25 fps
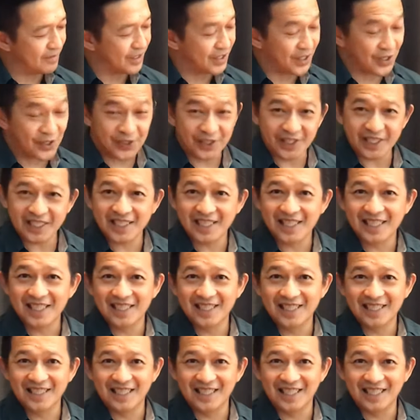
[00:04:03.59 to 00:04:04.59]
good
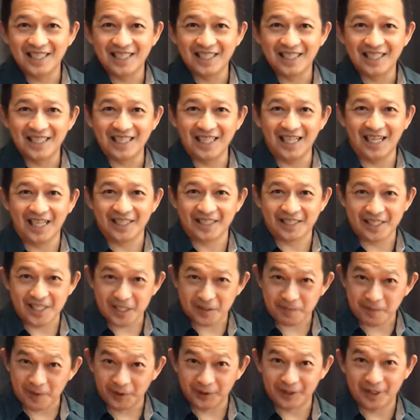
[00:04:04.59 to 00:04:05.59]
at this
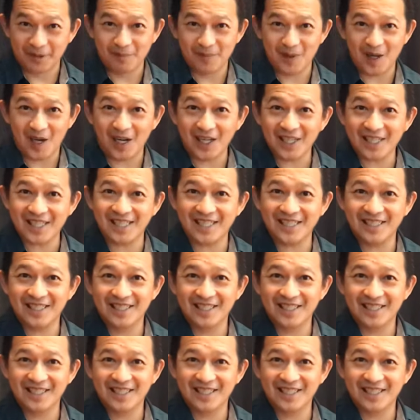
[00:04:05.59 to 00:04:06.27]
building block.